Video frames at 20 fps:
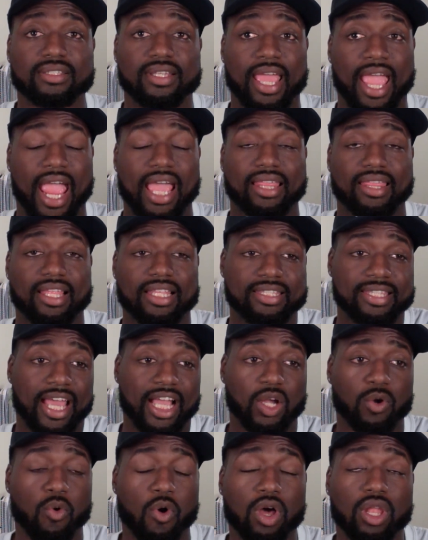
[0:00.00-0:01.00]
athletes
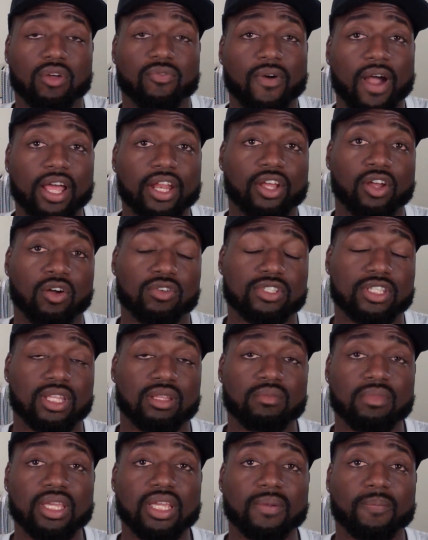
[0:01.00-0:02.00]
that qualify to go to the
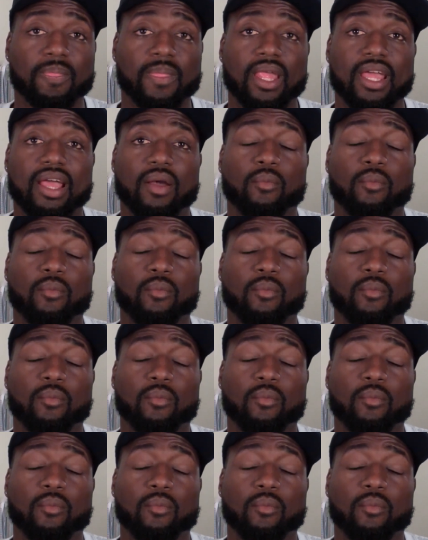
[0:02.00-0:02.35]
meet.